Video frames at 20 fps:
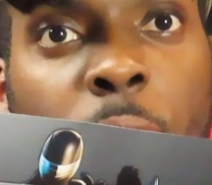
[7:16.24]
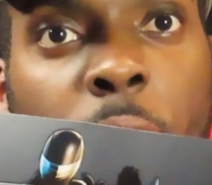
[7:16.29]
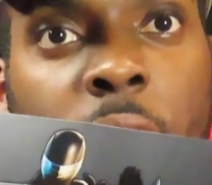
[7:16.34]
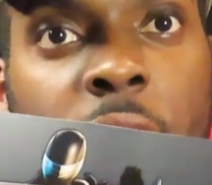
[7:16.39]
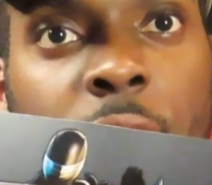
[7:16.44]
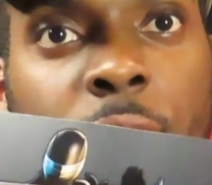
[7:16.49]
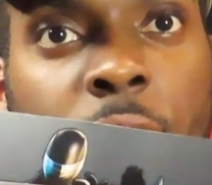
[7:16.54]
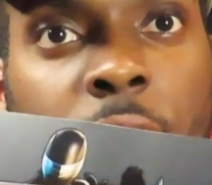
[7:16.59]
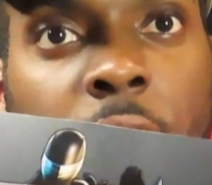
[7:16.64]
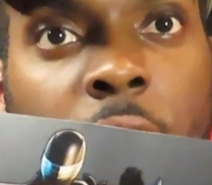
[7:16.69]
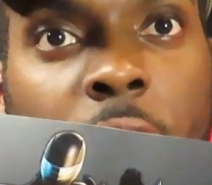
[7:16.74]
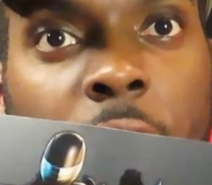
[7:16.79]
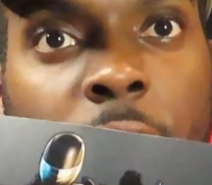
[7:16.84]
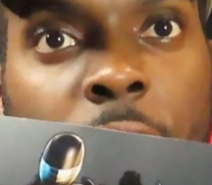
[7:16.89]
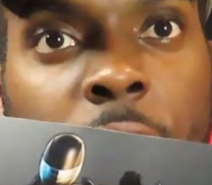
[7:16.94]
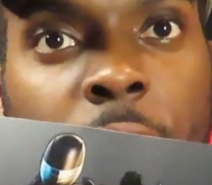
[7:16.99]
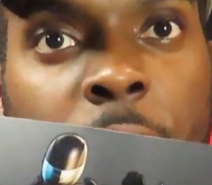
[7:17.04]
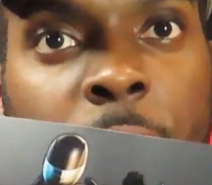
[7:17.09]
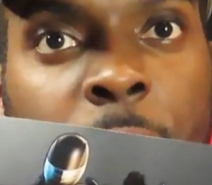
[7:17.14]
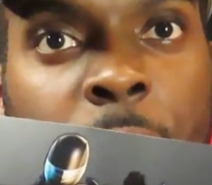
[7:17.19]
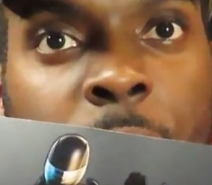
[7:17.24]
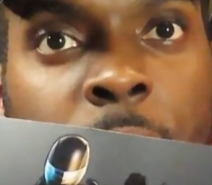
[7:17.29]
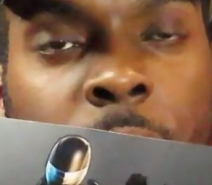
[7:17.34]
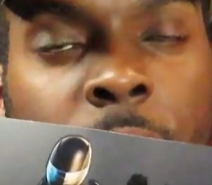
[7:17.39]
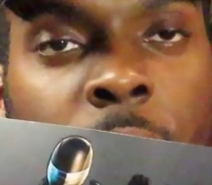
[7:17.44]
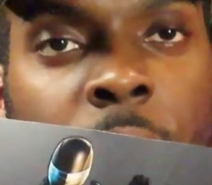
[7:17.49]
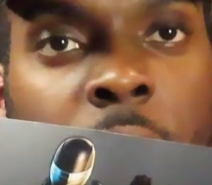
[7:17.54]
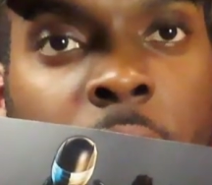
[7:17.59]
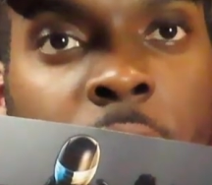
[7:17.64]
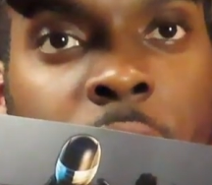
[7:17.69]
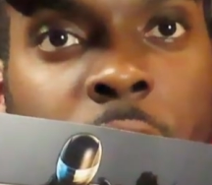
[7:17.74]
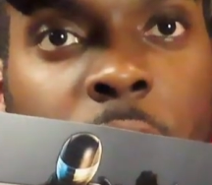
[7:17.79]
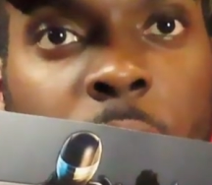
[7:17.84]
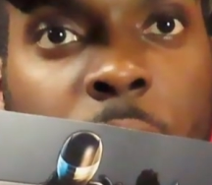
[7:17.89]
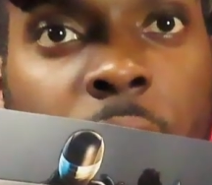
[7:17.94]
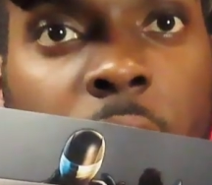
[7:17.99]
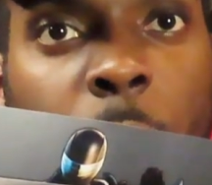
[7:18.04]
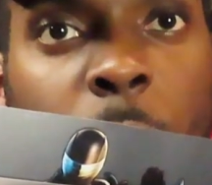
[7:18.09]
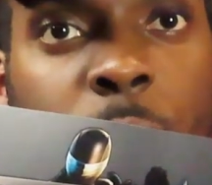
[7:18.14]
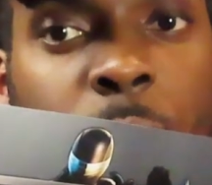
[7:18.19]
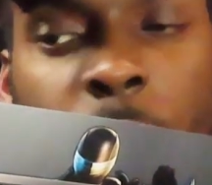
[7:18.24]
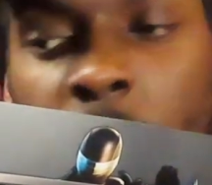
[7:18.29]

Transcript: broke his foot off. So that was